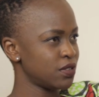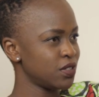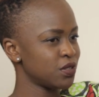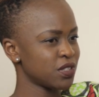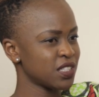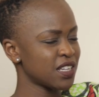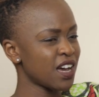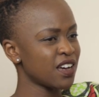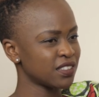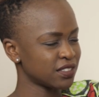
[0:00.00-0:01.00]
You're
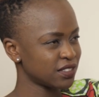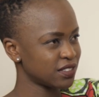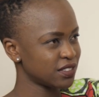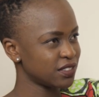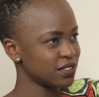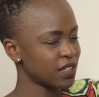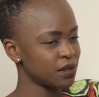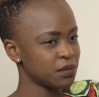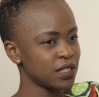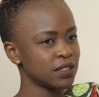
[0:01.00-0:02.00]
young. I
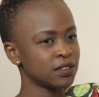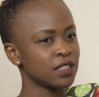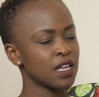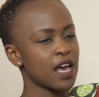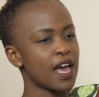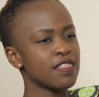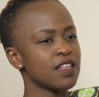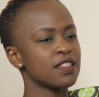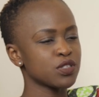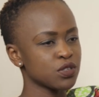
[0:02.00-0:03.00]
mean, and
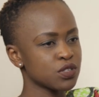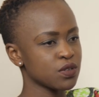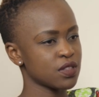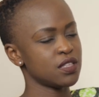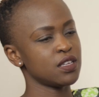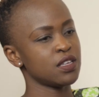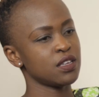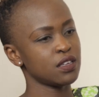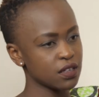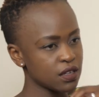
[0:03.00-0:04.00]
then there was also
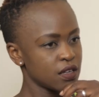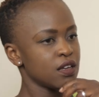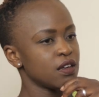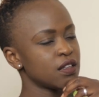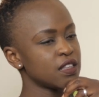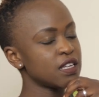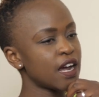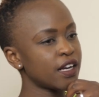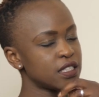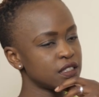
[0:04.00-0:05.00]
the
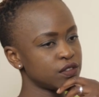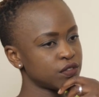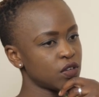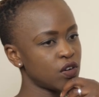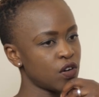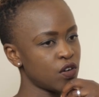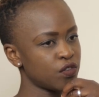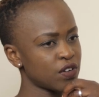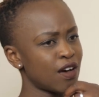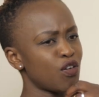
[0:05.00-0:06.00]
narrative
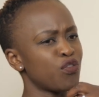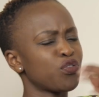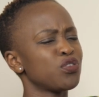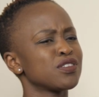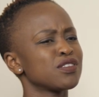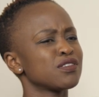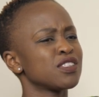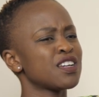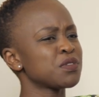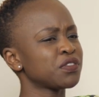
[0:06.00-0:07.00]
of, of course,
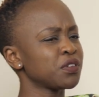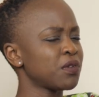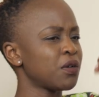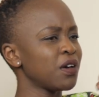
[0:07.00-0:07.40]
she comes from a